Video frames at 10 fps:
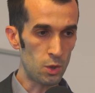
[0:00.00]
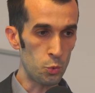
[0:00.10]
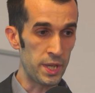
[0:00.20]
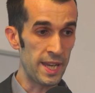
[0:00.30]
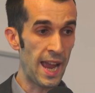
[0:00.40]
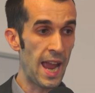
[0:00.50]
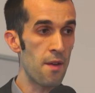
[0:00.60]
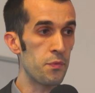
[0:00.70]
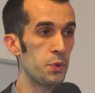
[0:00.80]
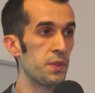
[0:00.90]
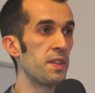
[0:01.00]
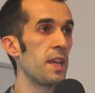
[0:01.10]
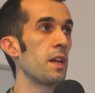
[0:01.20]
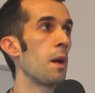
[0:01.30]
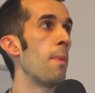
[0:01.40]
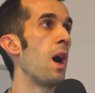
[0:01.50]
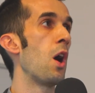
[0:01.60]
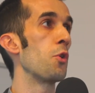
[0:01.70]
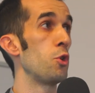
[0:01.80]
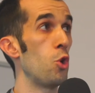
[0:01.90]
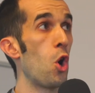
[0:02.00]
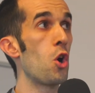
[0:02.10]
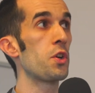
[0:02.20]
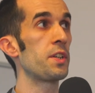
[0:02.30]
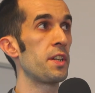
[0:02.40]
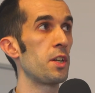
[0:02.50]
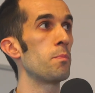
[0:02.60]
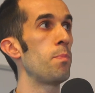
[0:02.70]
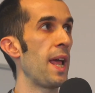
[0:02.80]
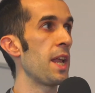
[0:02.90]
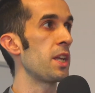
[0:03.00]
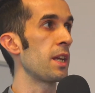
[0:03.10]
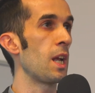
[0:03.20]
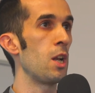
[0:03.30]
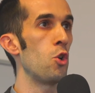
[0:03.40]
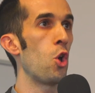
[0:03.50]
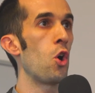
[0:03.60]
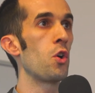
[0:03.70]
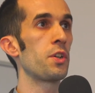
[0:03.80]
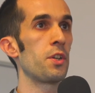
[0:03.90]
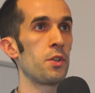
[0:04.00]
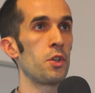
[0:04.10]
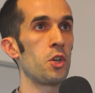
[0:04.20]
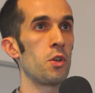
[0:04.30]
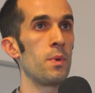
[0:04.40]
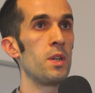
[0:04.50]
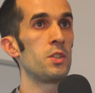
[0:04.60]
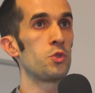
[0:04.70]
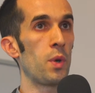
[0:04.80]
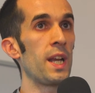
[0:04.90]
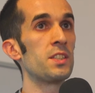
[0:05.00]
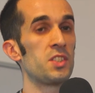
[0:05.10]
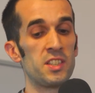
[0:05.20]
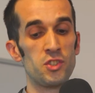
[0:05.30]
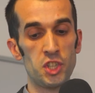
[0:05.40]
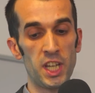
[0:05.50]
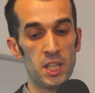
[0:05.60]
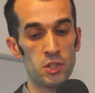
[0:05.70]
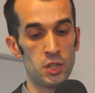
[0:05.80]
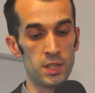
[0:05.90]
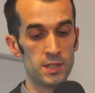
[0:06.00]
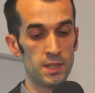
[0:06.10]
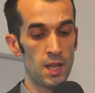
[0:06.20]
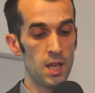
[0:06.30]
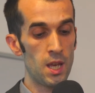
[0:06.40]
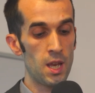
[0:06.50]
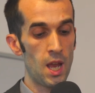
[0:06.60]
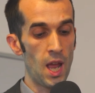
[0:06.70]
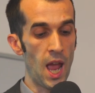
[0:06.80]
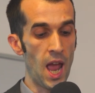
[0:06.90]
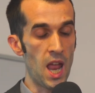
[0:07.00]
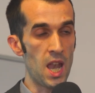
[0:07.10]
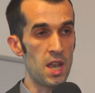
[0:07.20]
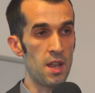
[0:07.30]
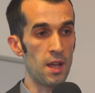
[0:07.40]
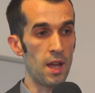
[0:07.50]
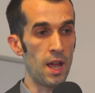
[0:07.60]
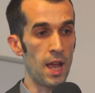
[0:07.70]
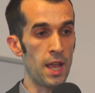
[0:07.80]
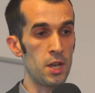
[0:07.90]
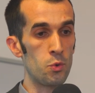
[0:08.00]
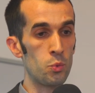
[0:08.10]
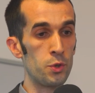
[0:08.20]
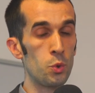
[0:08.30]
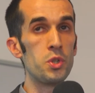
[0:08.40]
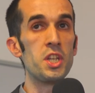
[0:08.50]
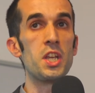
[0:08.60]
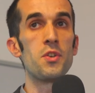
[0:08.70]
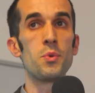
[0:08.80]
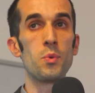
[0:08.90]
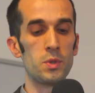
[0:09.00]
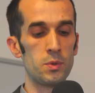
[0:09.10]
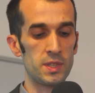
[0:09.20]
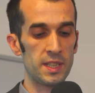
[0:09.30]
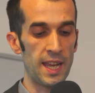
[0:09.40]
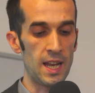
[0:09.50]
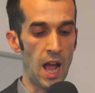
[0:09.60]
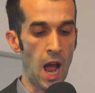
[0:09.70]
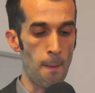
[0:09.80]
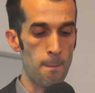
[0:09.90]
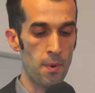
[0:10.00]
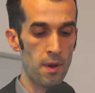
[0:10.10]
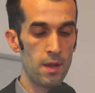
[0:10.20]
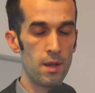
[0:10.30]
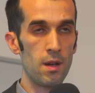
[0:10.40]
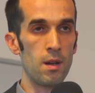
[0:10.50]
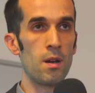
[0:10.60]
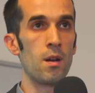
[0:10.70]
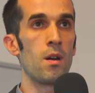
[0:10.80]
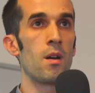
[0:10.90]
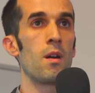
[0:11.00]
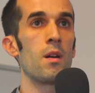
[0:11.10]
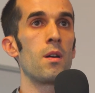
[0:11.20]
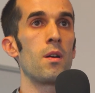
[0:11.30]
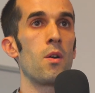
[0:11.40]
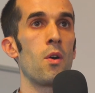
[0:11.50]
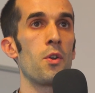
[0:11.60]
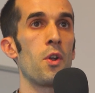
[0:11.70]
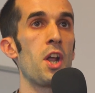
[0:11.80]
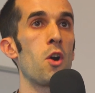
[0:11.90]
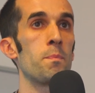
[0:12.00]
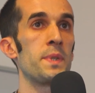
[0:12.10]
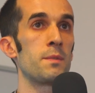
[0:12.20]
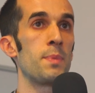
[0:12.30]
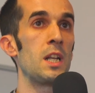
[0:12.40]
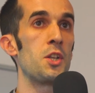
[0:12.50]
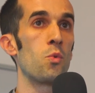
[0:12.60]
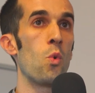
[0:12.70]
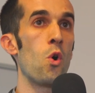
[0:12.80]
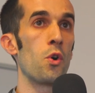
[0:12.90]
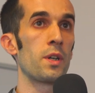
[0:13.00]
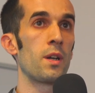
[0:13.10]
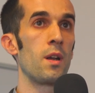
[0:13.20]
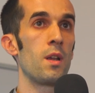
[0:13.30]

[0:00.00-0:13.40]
we have to think about long-term planning and long-term trends and changes. And we do need to scale up on our peace building work.